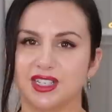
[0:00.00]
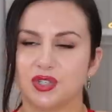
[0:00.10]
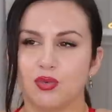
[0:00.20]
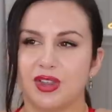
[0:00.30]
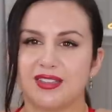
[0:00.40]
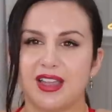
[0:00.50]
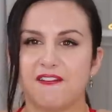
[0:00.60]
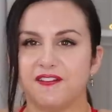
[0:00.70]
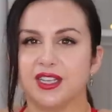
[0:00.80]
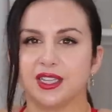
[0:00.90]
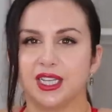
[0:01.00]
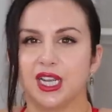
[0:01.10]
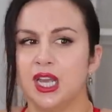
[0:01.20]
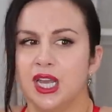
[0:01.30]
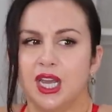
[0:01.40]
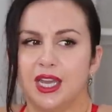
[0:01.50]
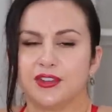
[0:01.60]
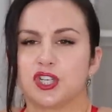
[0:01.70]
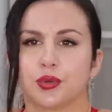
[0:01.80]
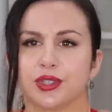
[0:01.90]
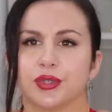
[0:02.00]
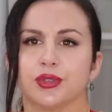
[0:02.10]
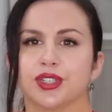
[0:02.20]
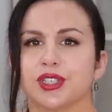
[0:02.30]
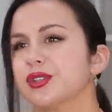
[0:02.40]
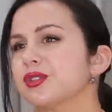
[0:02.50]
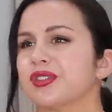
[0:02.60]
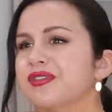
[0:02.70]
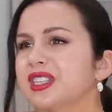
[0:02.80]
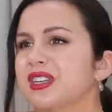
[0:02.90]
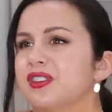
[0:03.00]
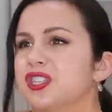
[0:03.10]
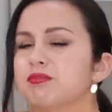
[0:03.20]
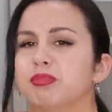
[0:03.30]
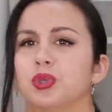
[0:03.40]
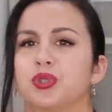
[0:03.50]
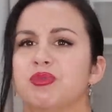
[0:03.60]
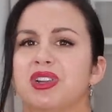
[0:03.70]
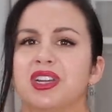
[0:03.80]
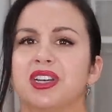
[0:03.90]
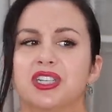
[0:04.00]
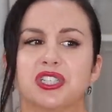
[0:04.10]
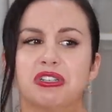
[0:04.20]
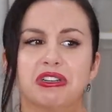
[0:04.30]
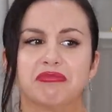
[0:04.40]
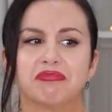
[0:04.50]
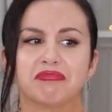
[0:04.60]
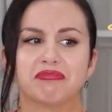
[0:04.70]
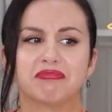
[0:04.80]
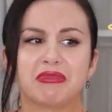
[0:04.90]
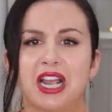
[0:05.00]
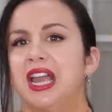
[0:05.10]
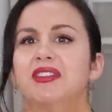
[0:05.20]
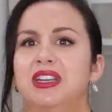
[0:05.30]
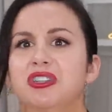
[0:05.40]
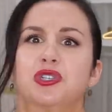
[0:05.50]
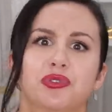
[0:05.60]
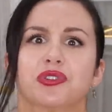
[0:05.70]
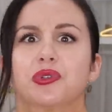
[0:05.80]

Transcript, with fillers: I don't like that feeling. I have a short torso, so I feel like if you just bulge me in, I just look like I have an even shorter